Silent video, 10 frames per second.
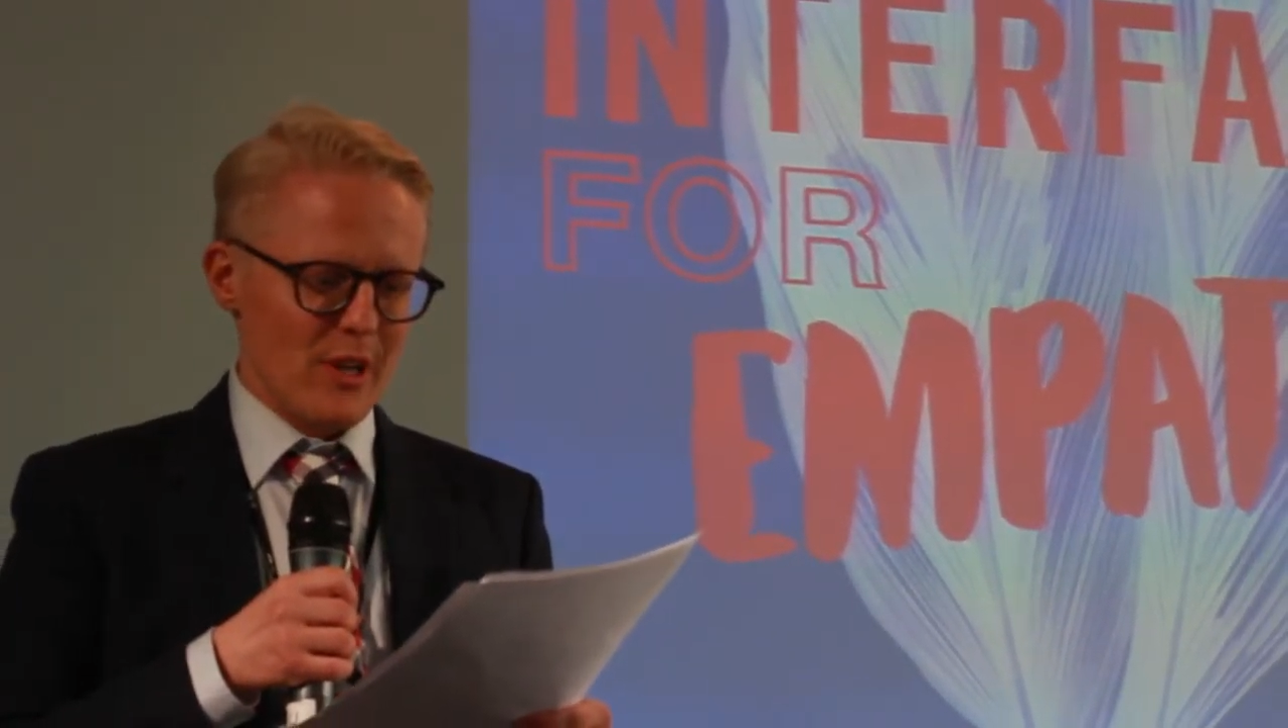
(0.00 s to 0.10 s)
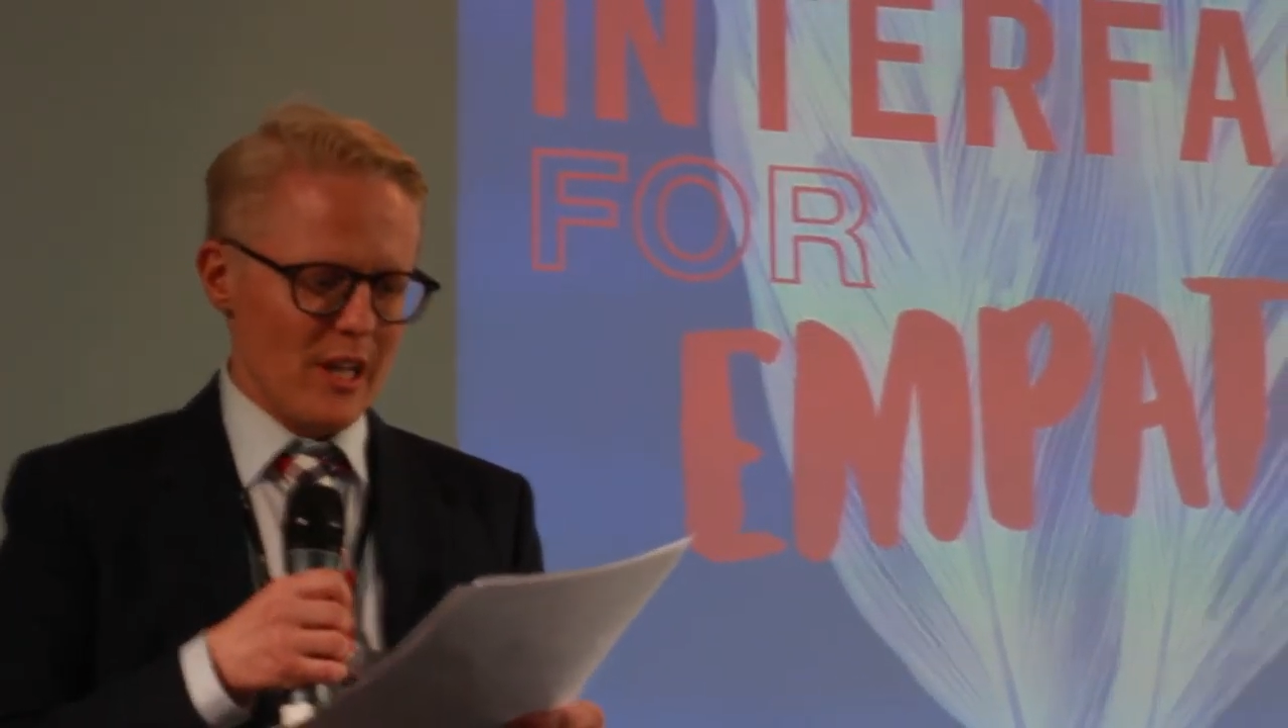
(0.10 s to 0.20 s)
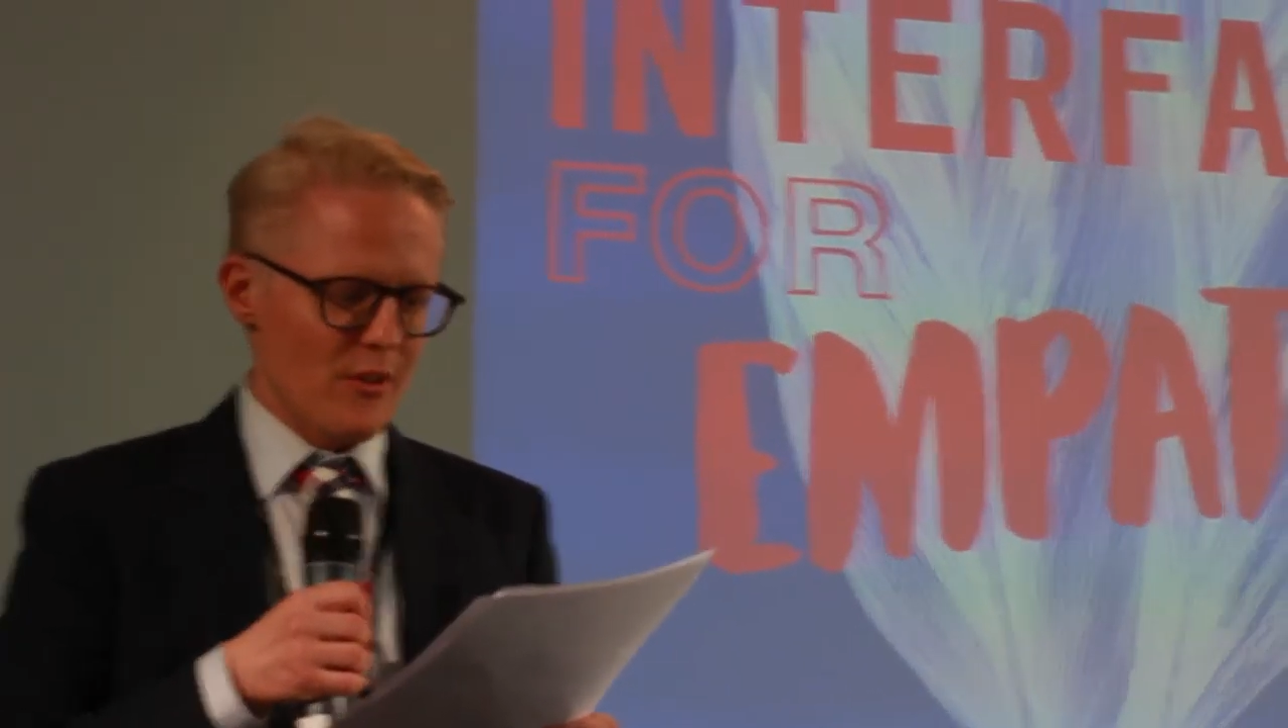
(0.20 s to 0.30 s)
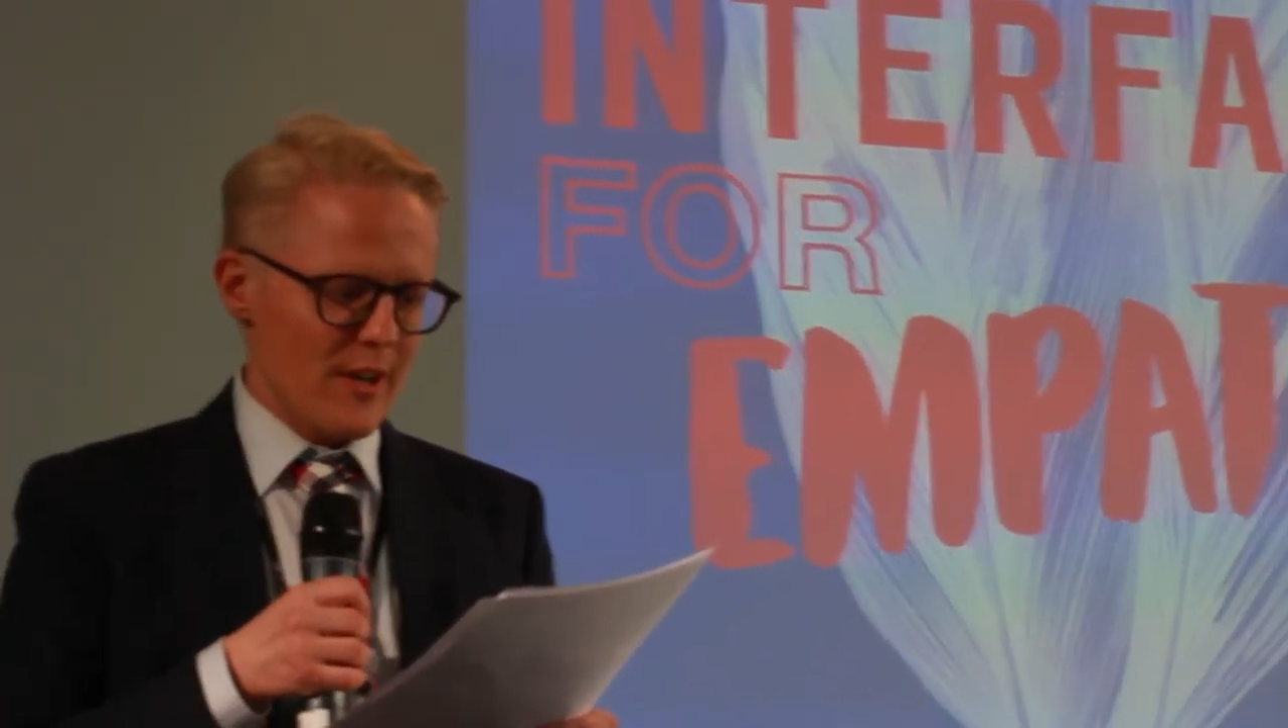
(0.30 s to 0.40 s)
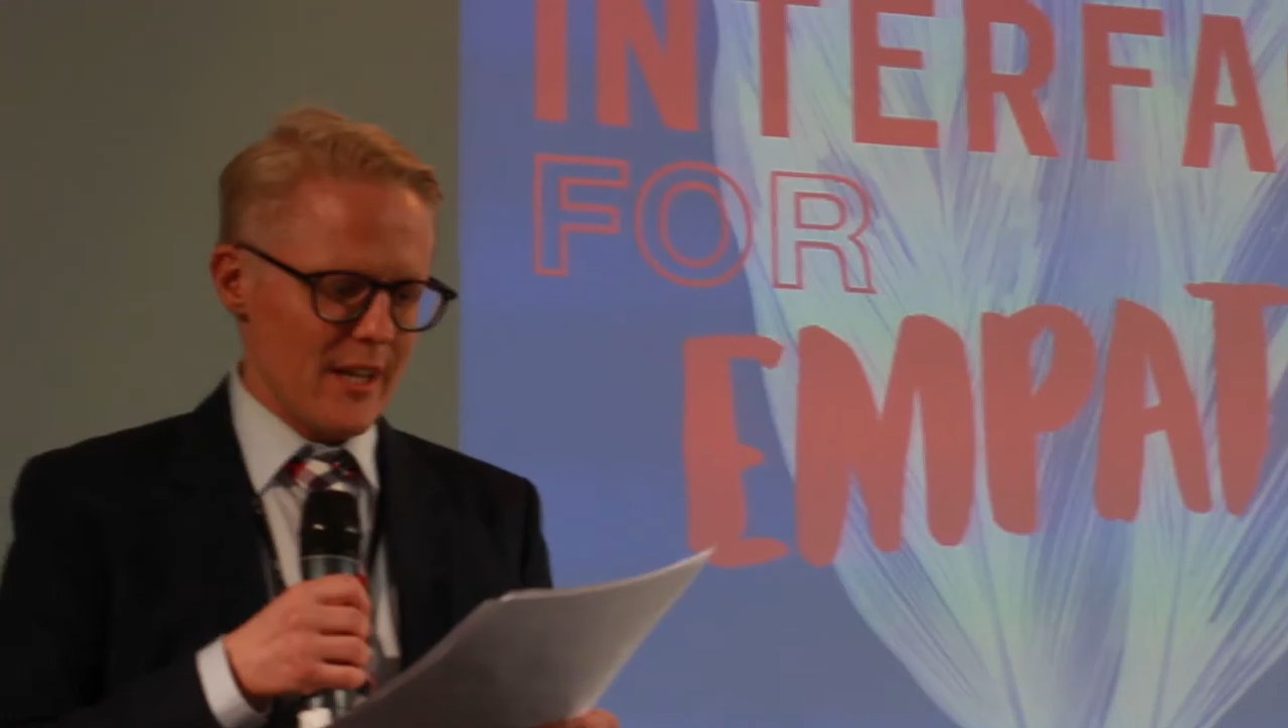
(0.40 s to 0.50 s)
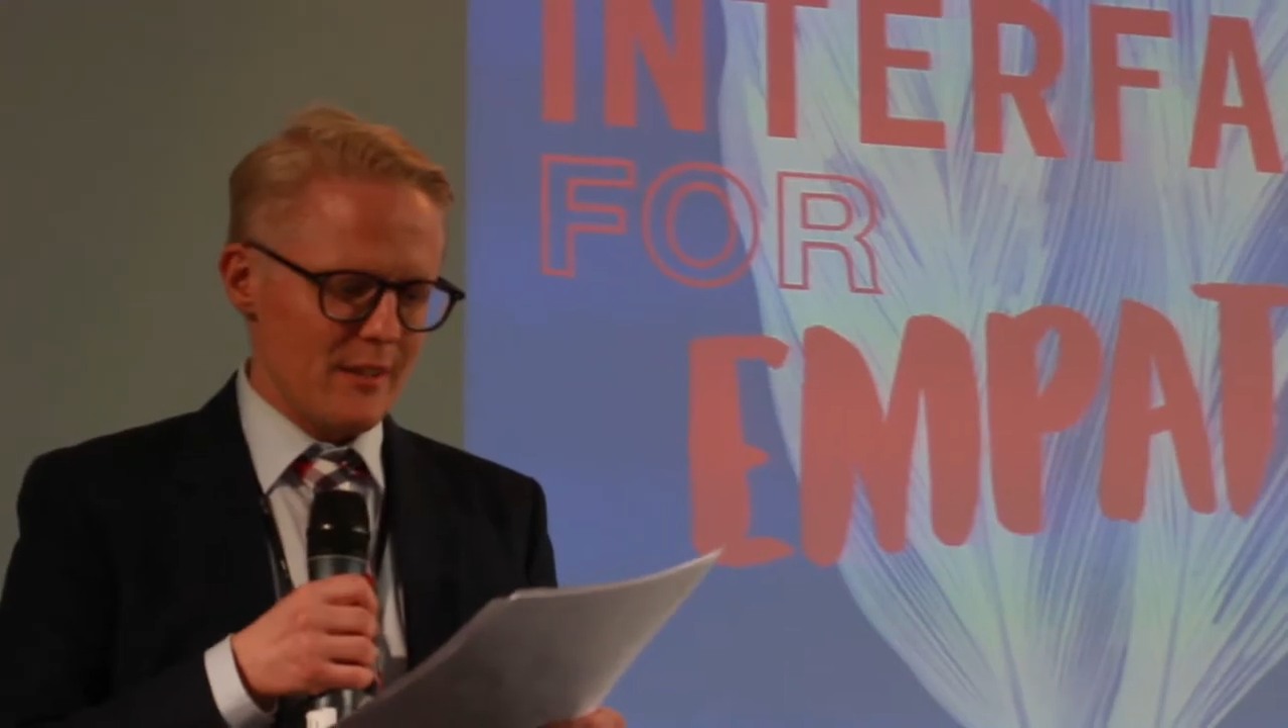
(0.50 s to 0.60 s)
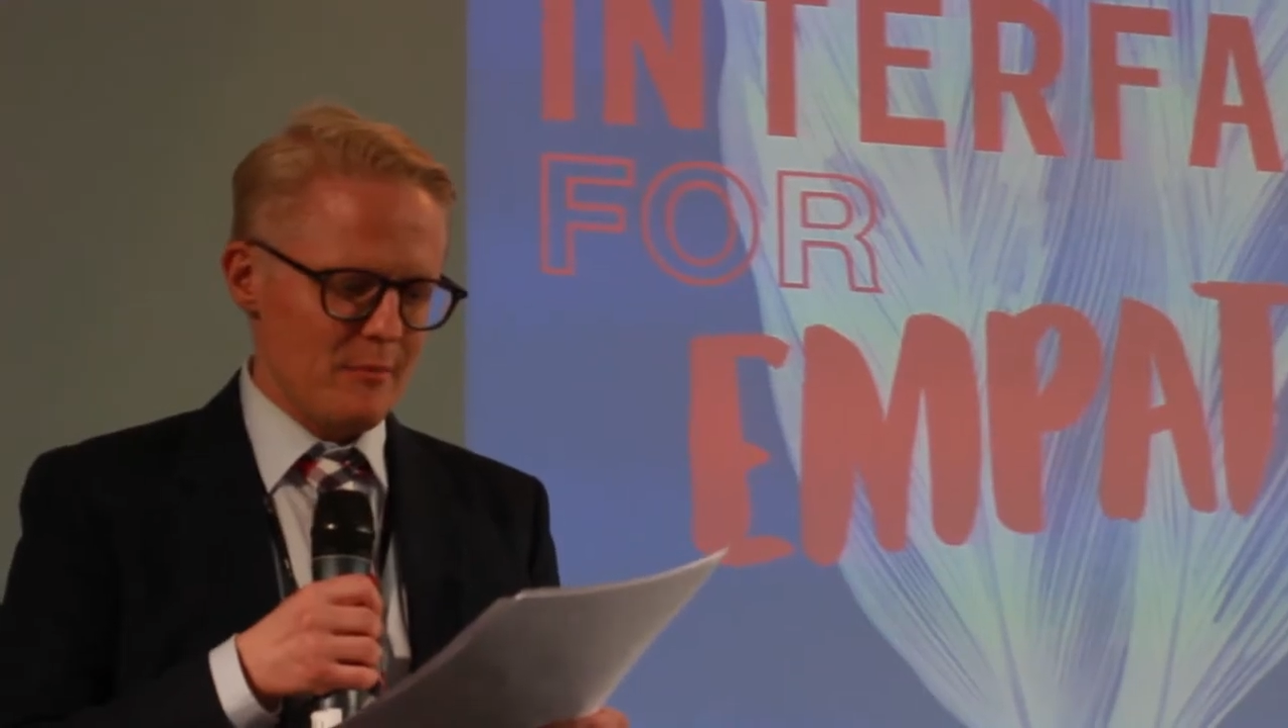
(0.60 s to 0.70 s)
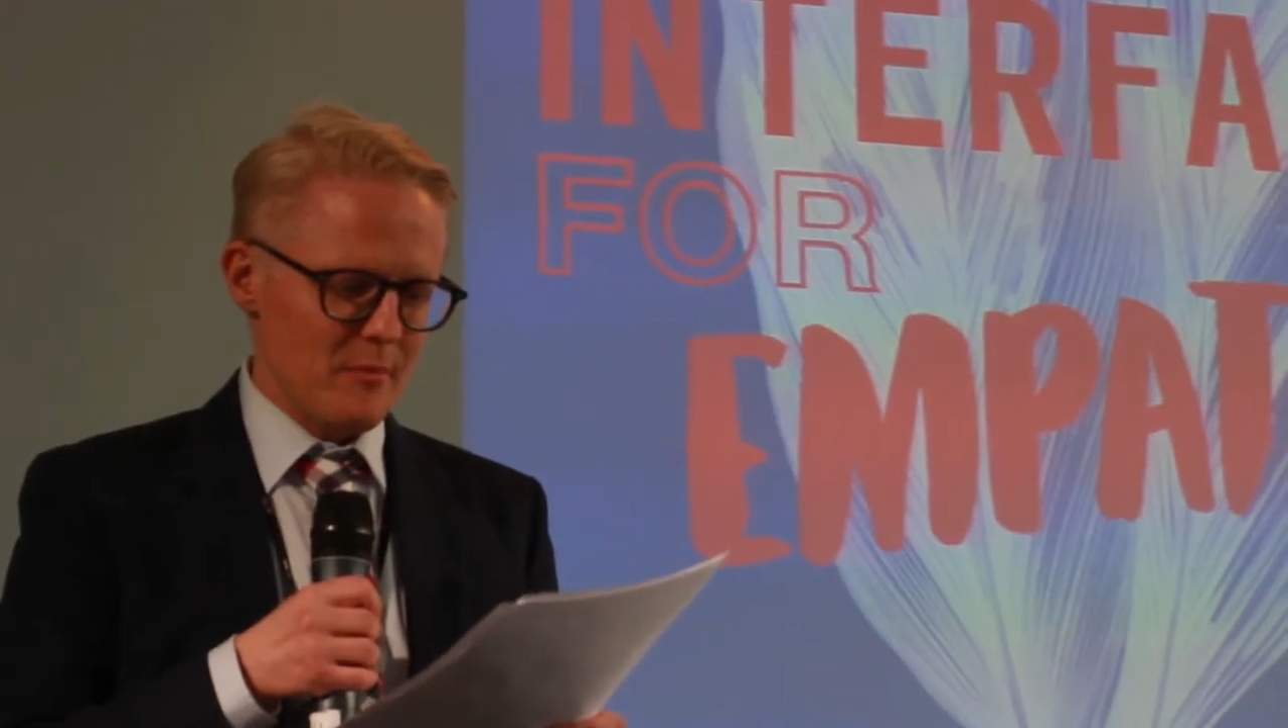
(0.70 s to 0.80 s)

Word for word: really great.